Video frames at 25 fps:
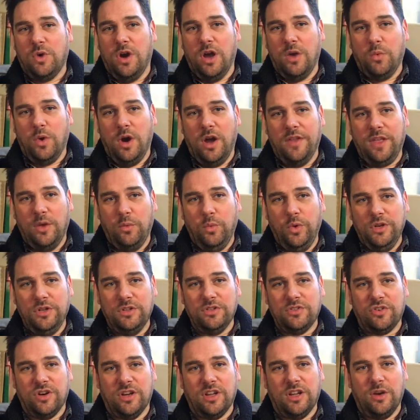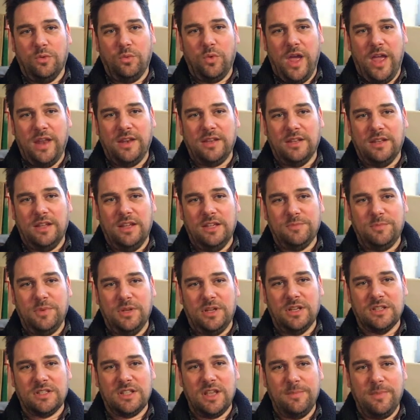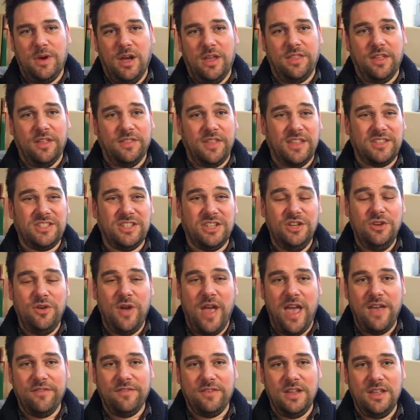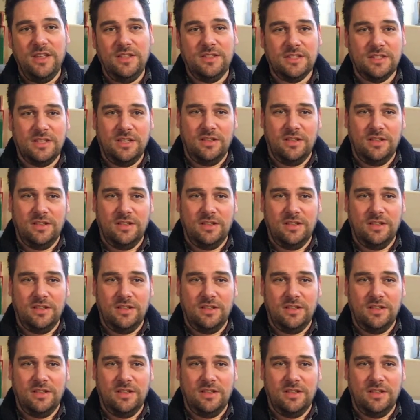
white wine, they wouldn't drink a red, is because they might think they're too heavy,